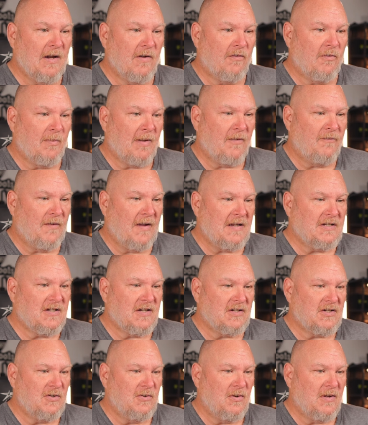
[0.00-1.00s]
over my face
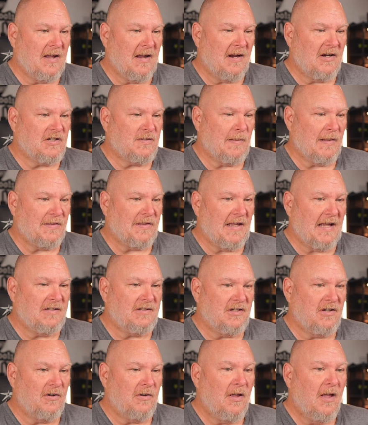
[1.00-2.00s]
because who cares about that,
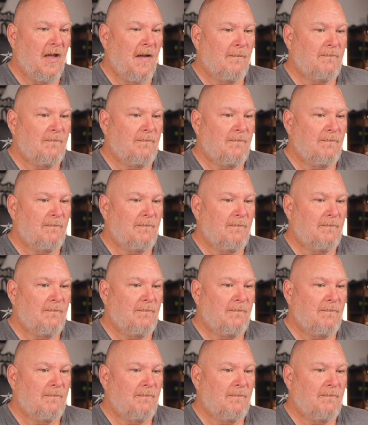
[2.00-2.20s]
dude?